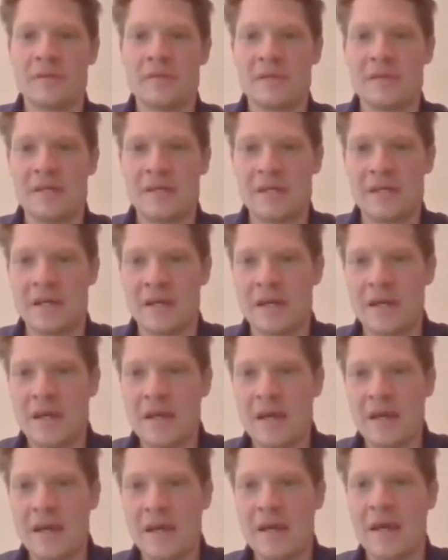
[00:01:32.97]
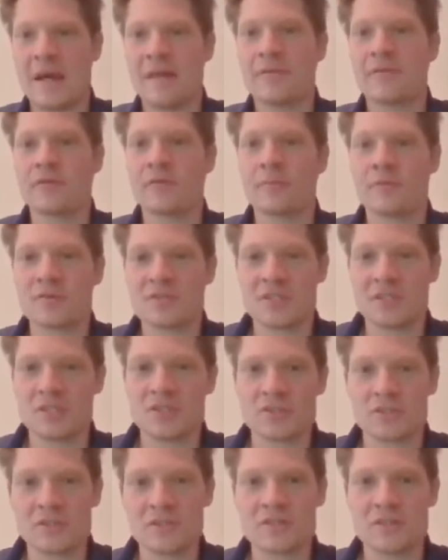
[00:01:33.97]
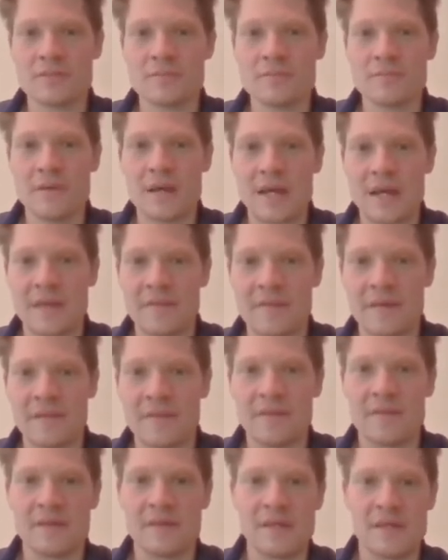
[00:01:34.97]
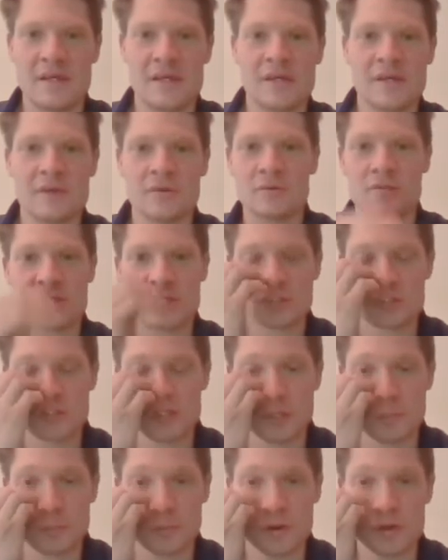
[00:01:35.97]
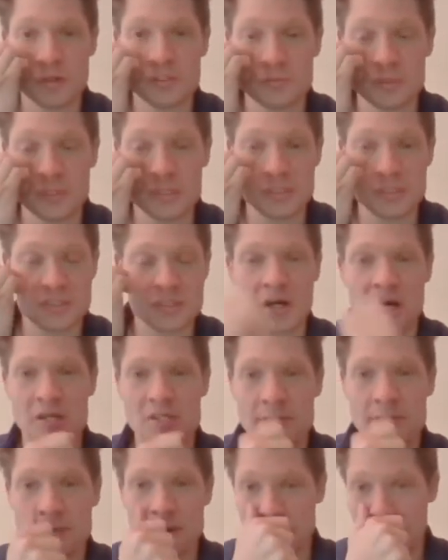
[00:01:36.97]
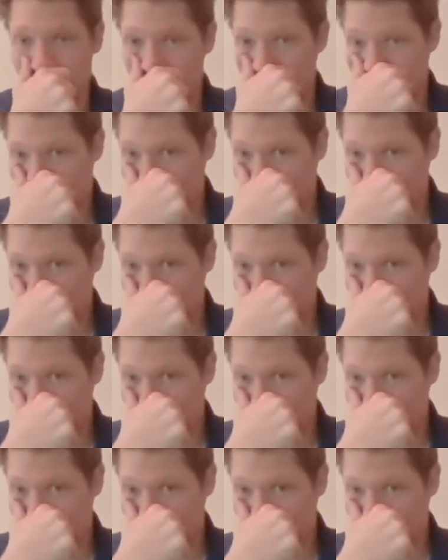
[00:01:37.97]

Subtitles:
the anthropocentrism and then the ecocentric approach we just talked about.